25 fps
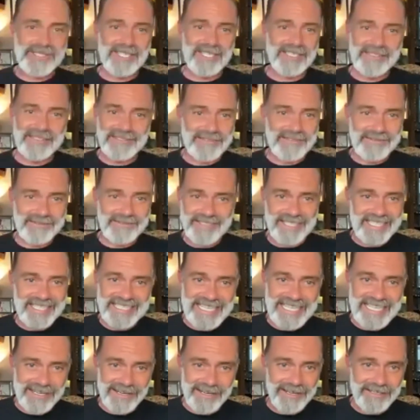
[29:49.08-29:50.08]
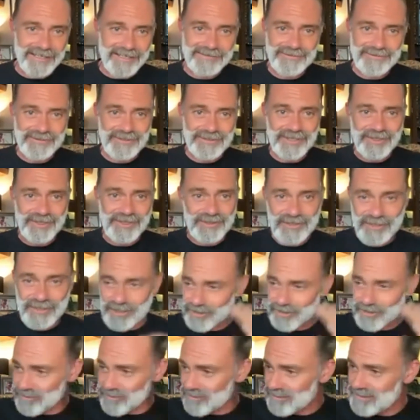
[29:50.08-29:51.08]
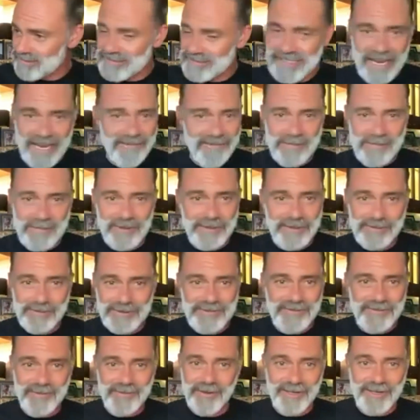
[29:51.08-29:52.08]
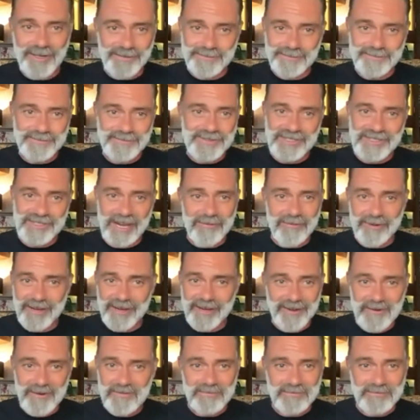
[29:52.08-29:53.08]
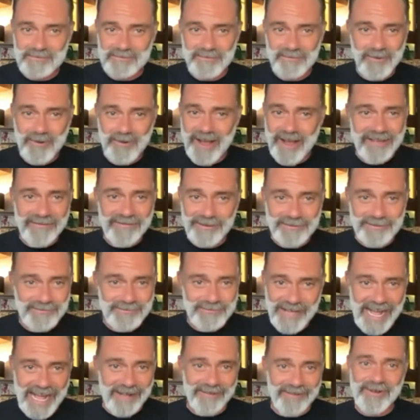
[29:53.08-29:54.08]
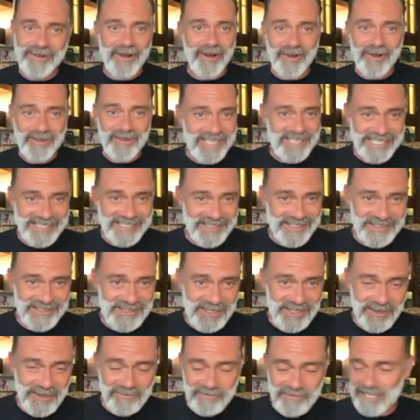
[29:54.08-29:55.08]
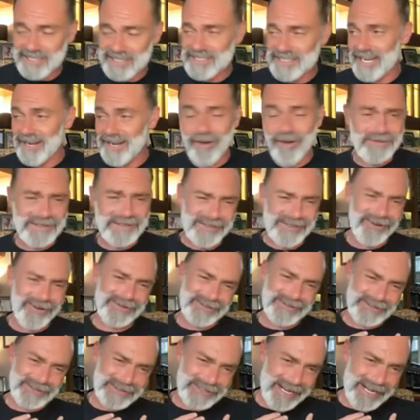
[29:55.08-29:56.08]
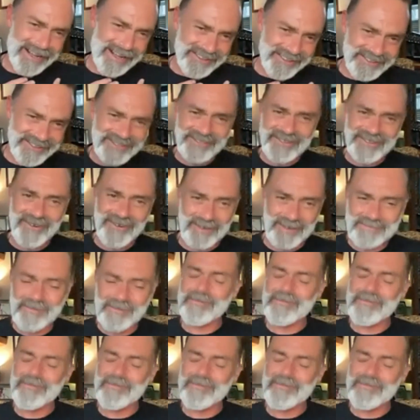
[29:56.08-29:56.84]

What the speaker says: your dinner, you'd everybody was full of sherry or whatever alcohol they'd consumed that day. Obviously not as a child, of course, my